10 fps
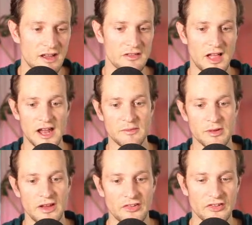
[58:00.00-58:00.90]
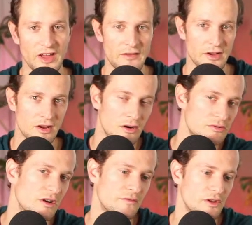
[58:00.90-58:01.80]
a lot of places have a
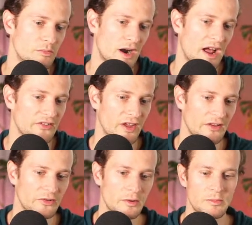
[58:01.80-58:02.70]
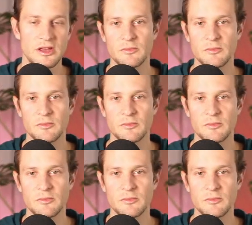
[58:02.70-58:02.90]
code review process where